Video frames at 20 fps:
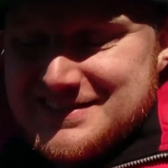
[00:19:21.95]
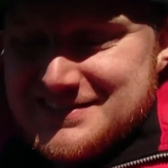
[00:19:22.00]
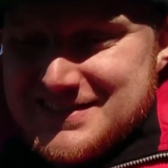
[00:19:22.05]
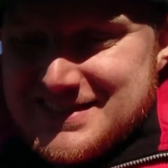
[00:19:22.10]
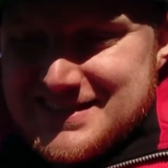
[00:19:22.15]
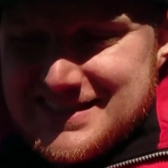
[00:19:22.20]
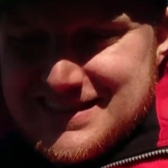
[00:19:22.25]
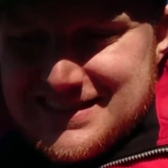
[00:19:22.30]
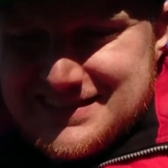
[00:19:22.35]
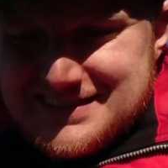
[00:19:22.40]
So
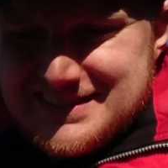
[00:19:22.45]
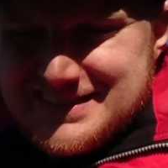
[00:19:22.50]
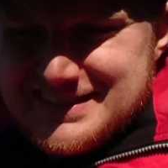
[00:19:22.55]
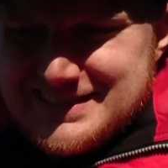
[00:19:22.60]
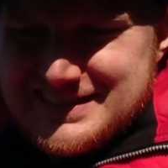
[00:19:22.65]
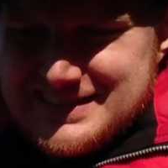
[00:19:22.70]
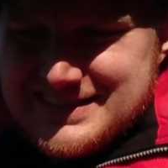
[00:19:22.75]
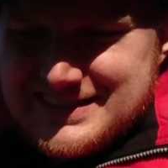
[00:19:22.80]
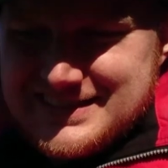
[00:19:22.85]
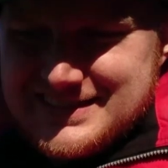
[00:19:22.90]
what's that?
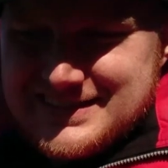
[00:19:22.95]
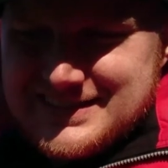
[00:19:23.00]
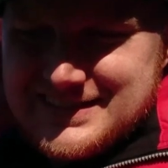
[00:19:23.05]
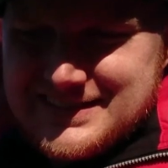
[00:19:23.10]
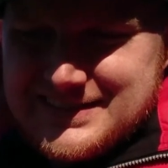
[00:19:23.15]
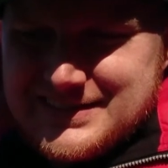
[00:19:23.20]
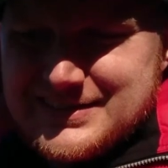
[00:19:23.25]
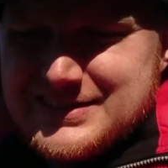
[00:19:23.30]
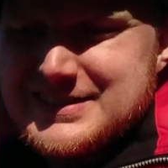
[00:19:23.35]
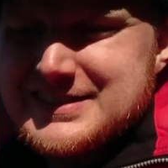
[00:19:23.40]
That's
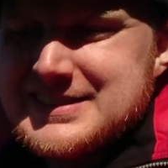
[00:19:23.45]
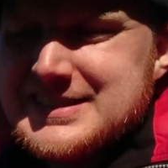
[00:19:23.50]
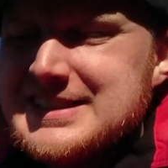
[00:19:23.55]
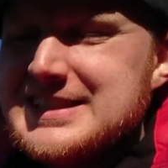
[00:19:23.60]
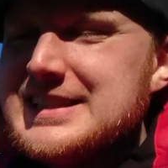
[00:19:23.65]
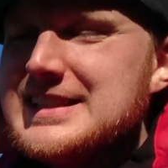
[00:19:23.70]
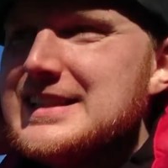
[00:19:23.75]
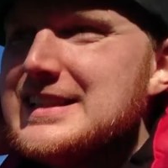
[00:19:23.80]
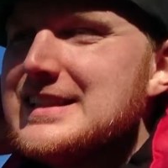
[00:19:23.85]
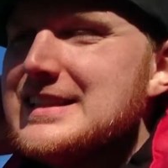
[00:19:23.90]

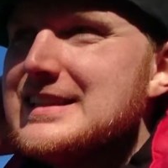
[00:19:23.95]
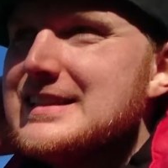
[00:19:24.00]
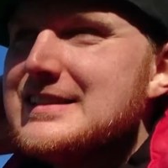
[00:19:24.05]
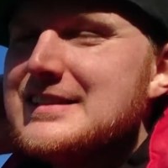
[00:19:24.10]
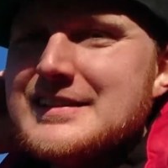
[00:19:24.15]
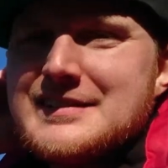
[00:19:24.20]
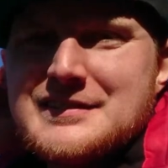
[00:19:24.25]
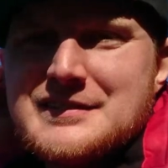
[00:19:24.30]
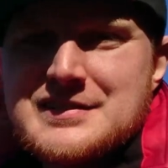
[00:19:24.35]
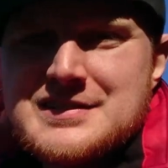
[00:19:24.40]

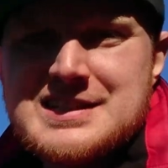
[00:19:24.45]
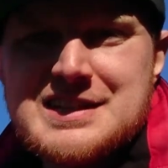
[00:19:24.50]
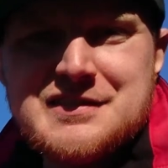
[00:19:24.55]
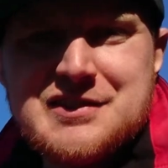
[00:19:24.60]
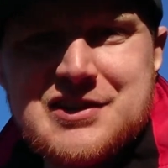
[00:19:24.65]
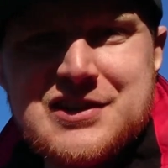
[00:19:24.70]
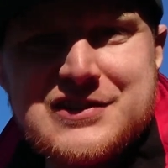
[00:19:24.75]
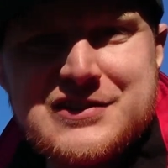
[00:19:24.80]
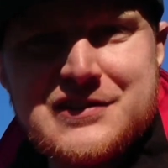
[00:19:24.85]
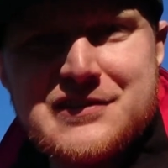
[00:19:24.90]

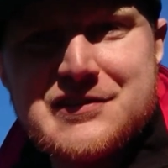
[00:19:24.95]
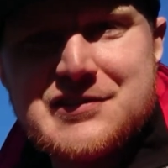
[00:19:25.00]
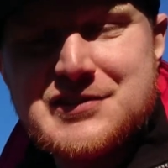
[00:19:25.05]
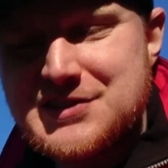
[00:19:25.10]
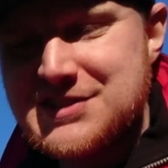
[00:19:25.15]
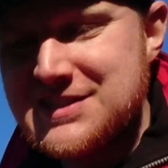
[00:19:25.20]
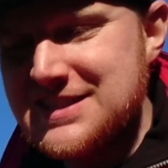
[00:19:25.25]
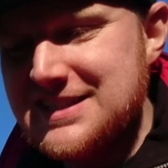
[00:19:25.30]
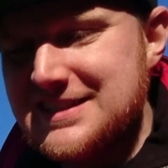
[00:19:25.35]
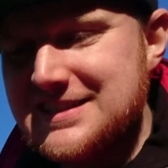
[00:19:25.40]

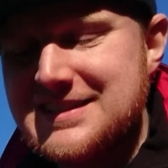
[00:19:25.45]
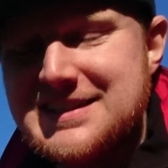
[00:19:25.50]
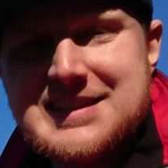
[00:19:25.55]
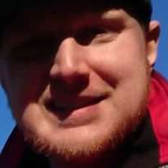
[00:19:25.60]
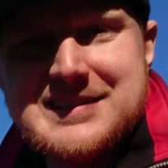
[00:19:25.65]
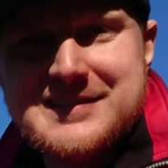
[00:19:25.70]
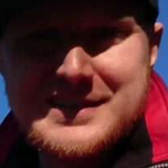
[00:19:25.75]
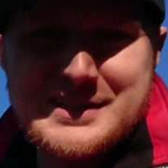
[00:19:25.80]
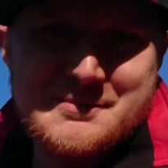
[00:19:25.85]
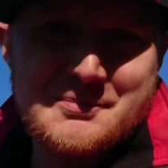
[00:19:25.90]
713.
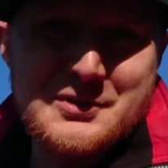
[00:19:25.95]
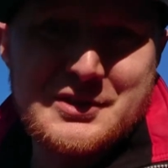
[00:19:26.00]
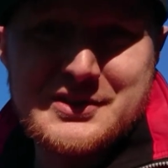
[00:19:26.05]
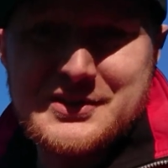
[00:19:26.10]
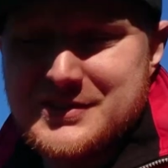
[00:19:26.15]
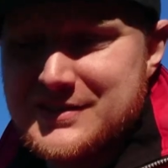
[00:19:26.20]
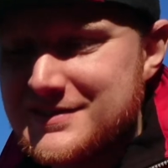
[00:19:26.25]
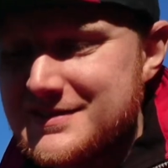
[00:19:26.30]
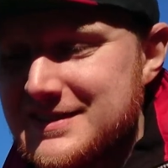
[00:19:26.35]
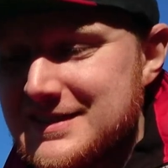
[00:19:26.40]
That's pretty
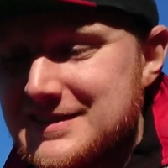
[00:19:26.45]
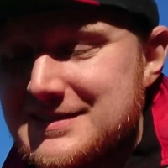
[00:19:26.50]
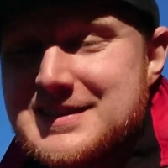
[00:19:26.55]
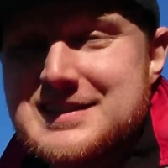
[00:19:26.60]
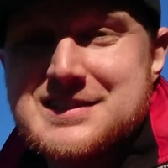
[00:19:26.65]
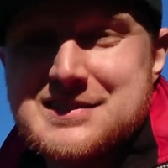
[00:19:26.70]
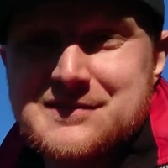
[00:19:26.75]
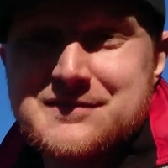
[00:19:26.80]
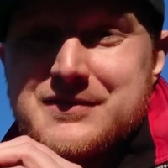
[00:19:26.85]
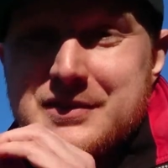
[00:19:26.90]
good. Like,
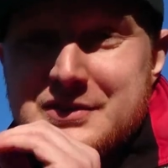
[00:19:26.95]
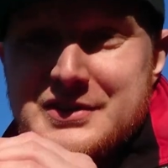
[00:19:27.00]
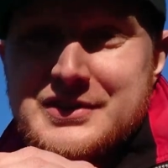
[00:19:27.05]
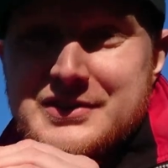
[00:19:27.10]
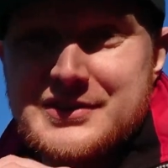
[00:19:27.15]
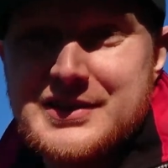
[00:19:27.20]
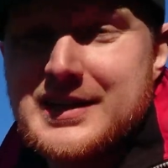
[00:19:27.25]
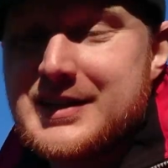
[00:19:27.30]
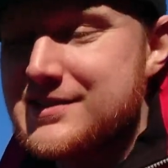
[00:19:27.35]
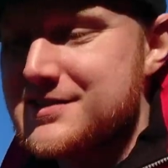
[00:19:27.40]
that's very
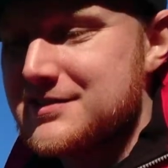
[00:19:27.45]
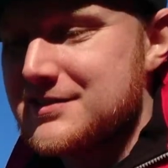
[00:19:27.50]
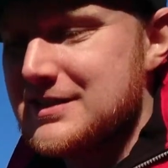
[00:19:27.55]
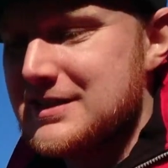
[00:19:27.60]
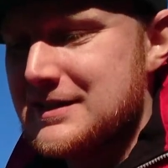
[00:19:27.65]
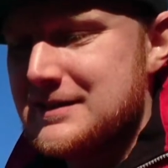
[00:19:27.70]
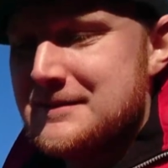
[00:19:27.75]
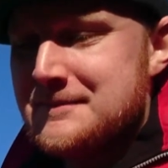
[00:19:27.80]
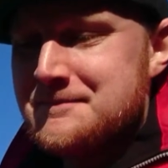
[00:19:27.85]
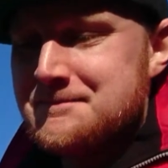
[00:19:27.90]
good actually.
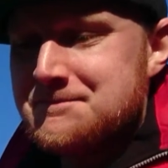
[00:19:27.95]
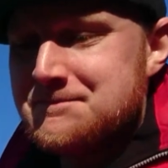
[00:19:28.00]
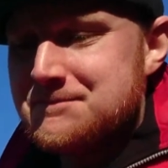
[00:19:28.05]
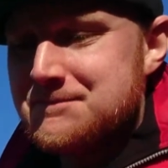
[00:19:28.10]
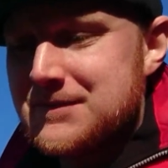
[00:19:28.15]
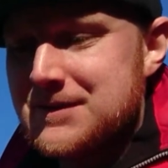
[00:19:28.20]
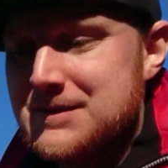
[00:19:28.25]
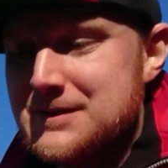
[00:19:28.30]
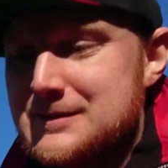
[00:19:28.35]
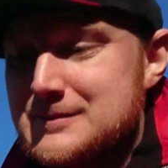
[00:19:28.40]

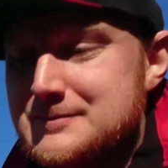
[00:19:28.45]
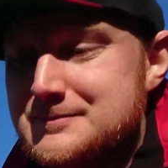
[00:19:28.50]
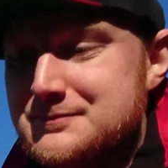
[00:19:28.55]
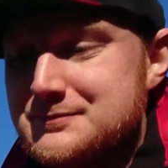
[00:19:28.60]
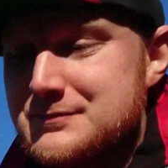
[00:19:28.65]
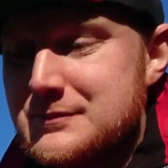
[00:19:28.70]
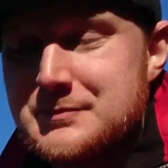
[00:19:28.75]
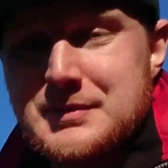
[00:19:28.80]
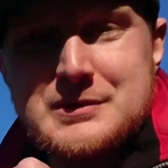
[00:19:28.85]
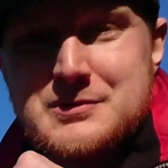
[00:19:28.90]

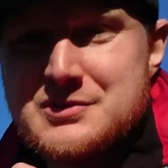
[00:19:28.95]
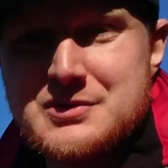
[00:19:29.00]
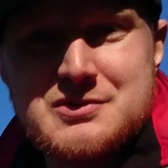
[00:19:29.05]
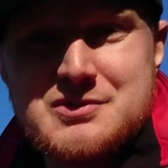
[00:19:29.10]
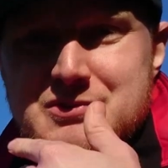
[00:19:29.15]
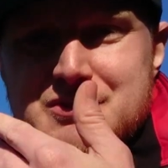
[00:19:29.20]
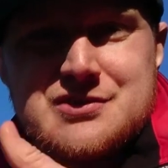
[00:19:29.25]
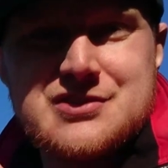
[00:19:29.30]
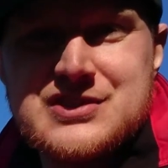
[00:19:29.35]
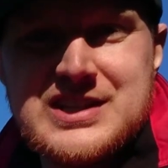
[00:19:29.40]
But I was
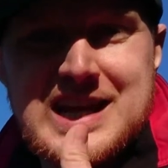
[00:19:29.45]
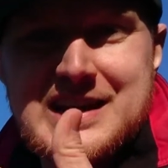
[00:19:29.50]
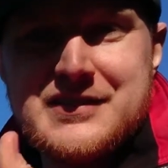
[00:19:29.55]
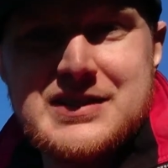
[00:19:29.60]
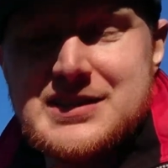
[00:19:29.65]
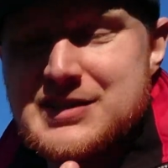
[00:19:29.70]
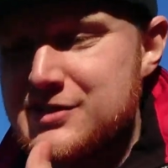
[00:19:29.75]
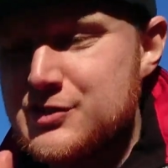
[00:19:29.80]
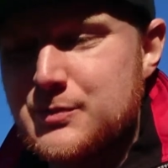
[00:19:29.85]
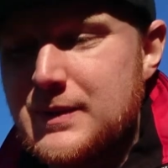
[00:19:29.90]
also just
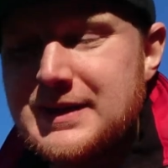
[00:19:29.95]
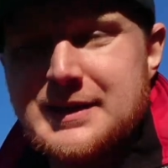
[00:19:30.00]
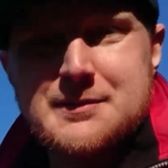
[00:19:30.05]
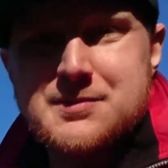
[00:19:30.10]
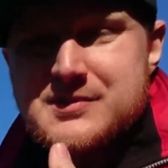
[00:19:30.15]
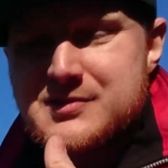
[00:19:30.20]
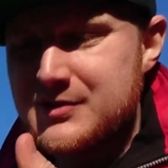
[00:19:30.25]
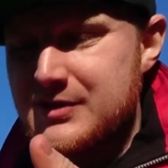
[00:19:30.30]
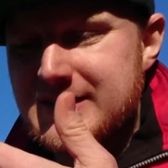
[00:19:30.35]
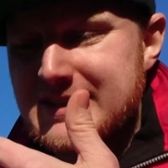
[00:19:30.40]
having
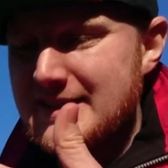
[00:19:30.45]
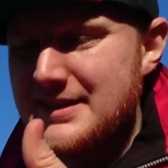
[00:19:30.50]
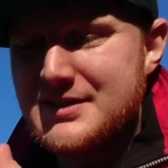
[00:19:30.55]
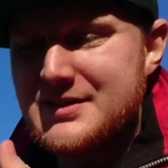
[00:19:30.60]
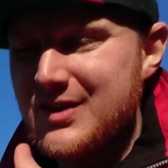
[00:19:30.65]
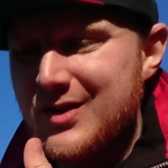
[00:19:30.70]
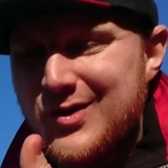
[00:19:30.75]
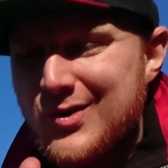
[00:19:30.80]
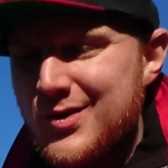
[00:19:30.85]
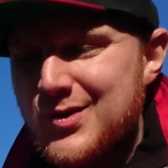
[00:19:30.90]
Swinubs to click
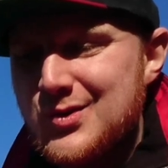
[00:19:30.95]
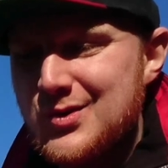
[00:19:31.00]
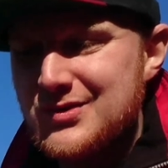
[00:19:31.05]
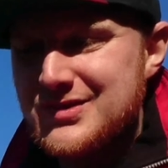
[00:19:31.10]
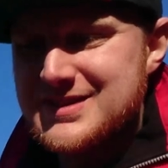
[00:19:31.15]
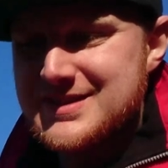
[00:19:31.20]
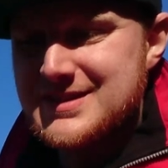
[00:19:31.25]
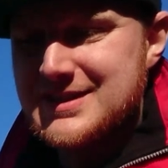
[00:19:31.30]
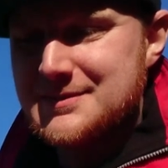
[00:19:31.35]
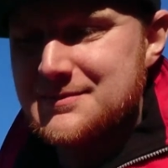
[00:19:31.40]
on all
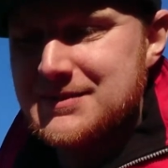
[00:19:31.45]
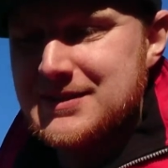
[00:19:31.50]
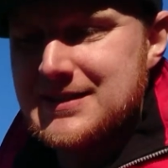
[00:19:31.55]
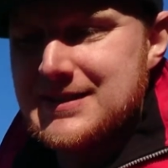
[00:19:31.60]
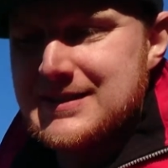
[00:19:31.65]
the time.